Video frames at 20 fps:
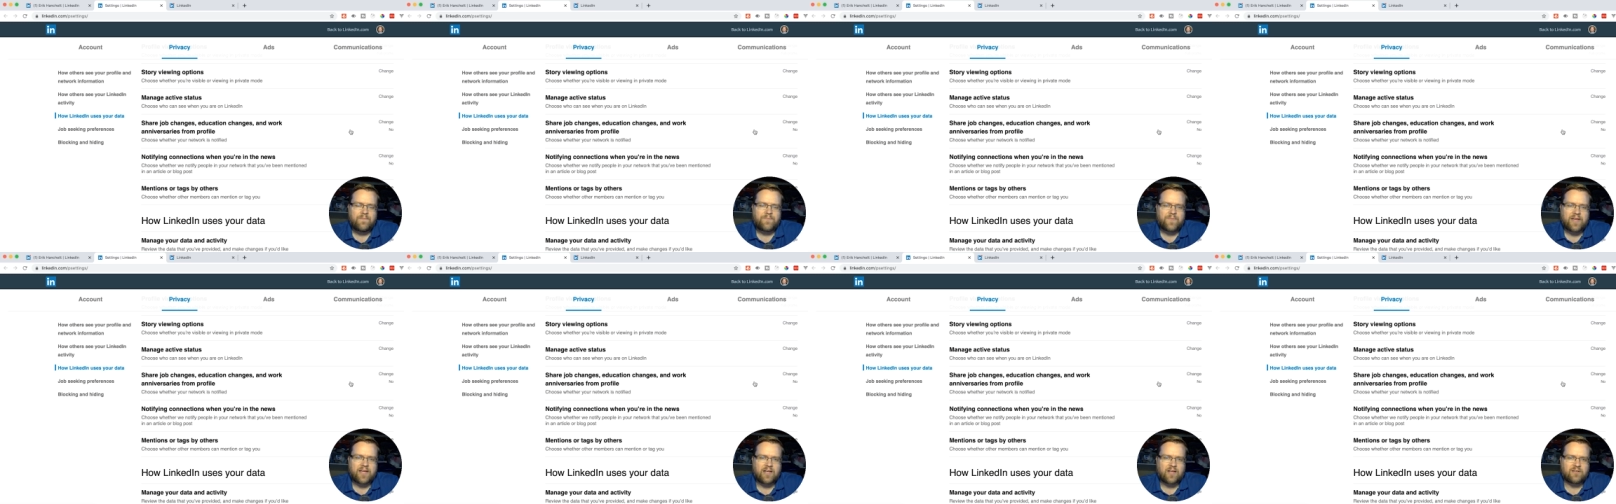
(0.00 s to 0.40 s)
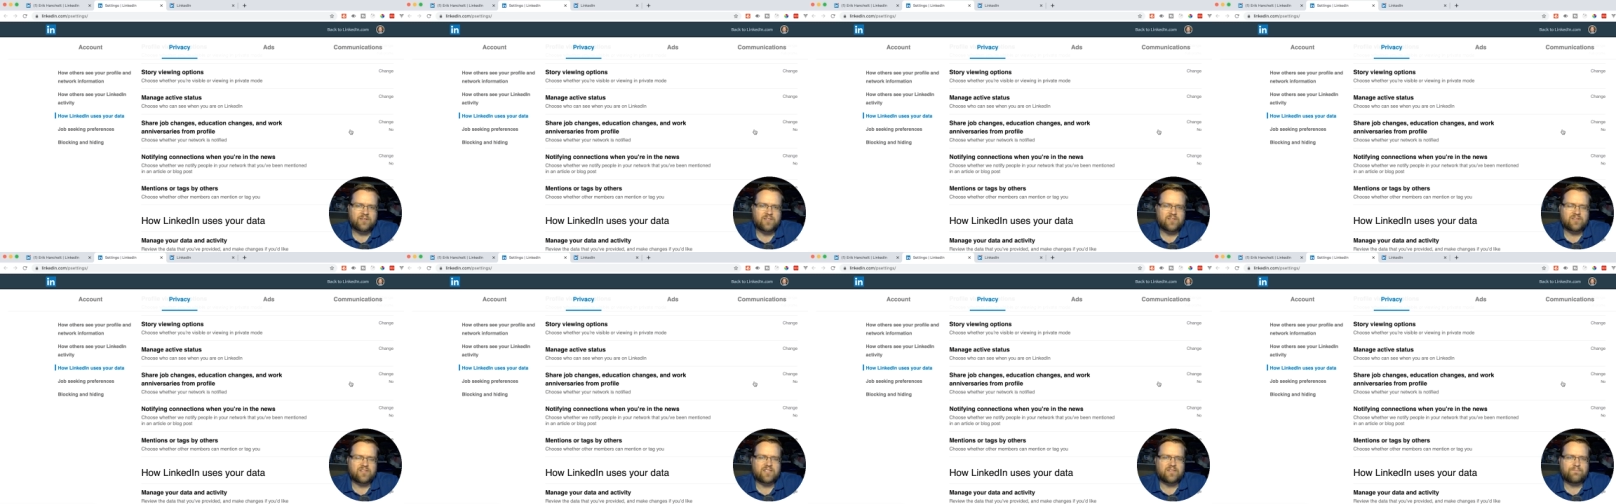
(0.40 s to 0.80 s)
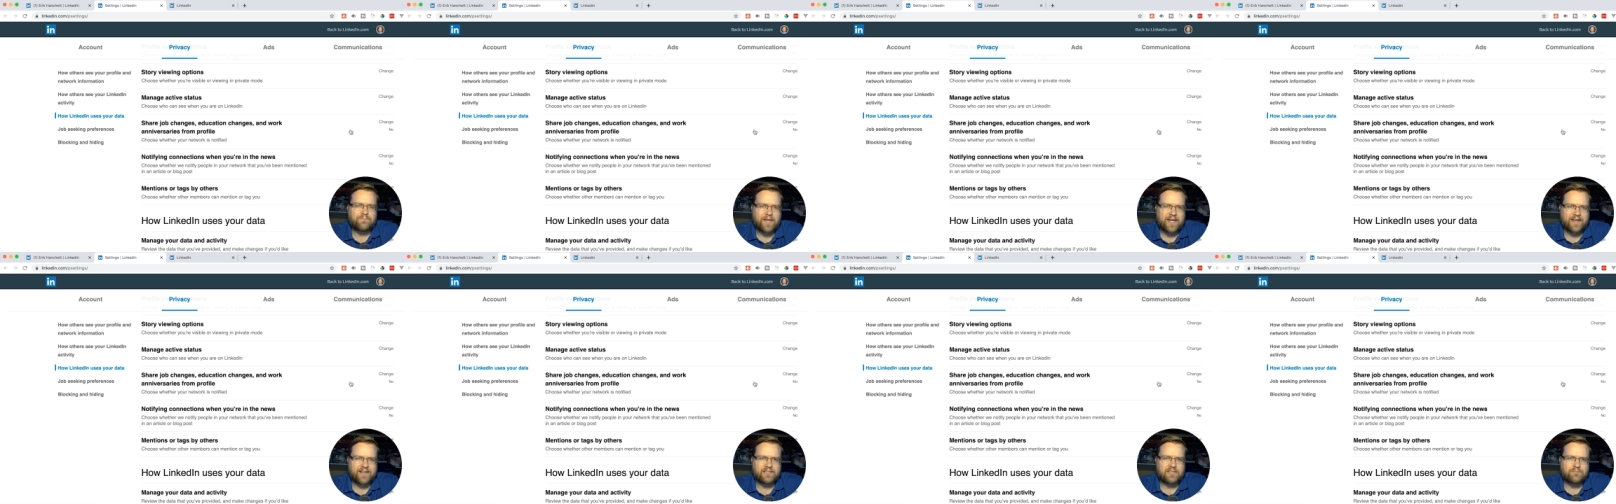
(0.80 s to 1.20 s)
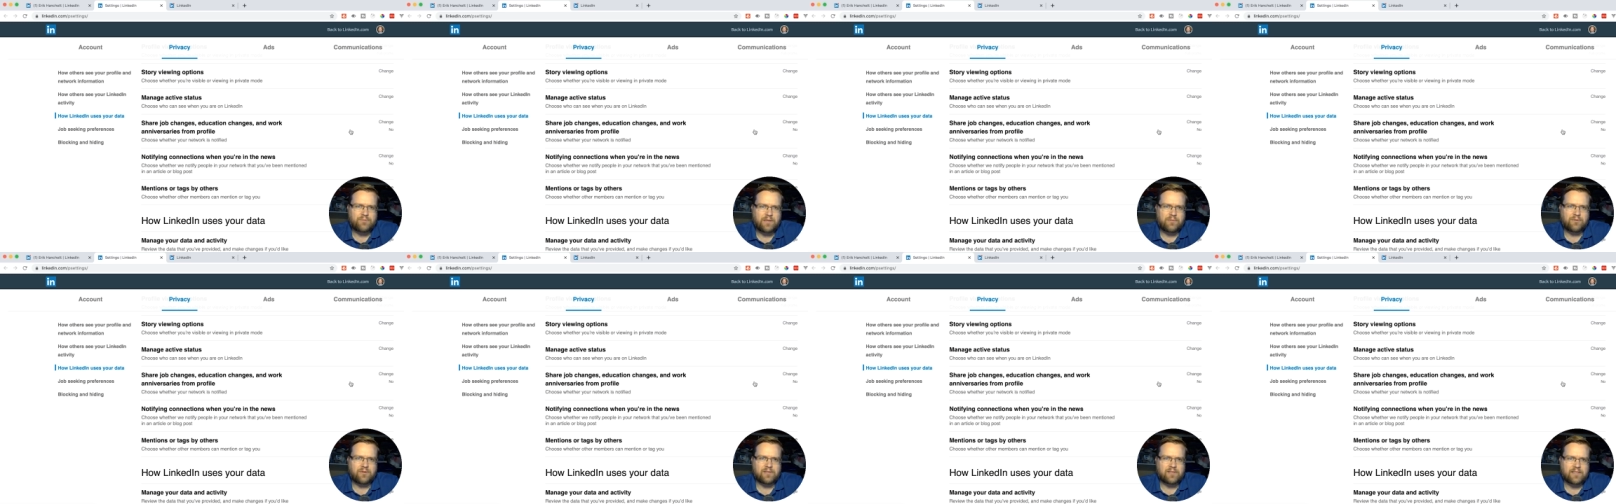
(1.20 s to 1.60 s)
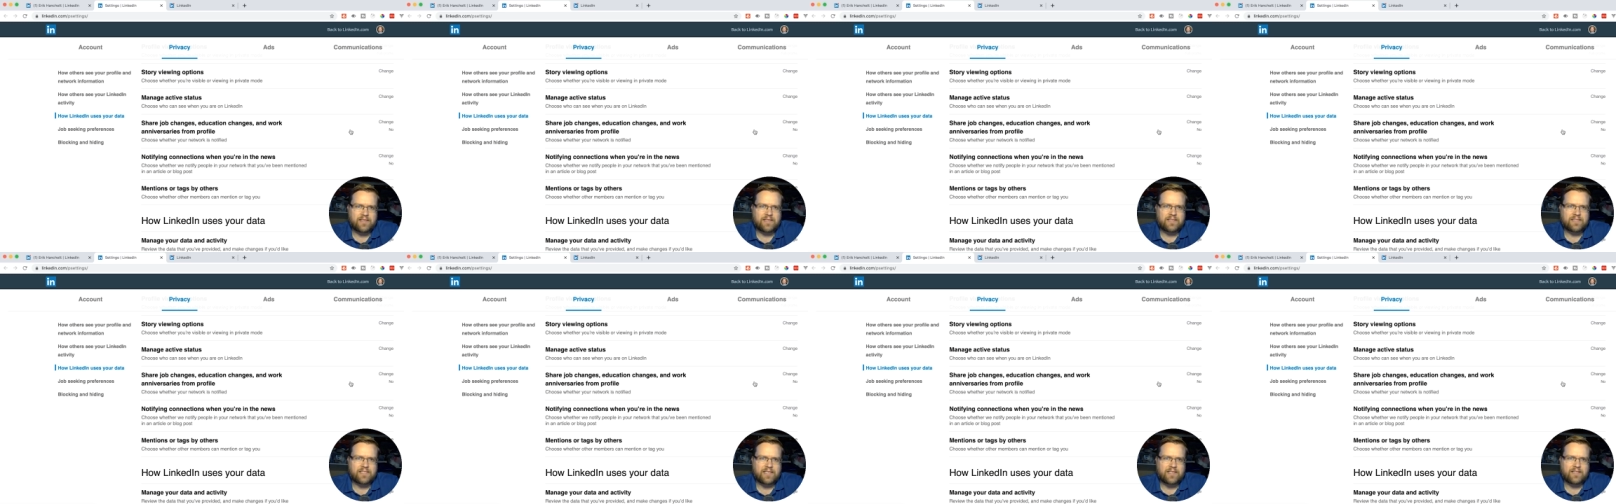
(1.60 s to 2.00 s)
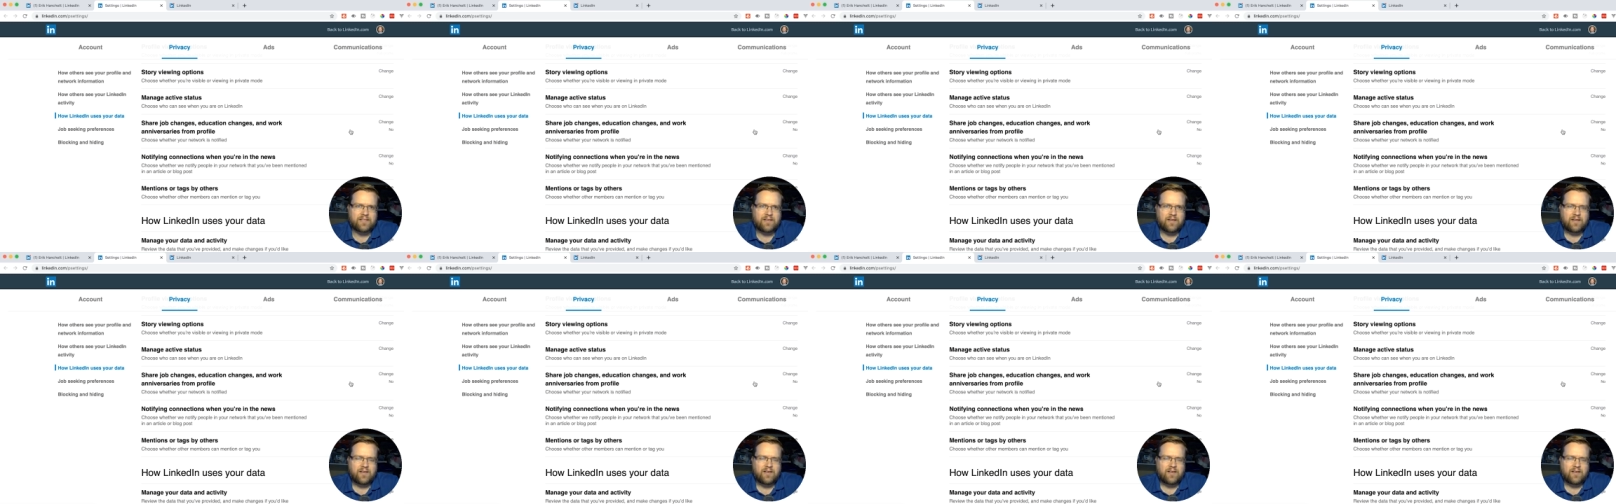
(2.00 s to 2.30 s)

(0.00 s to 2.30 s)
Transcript: And it also spans people's LinkedIn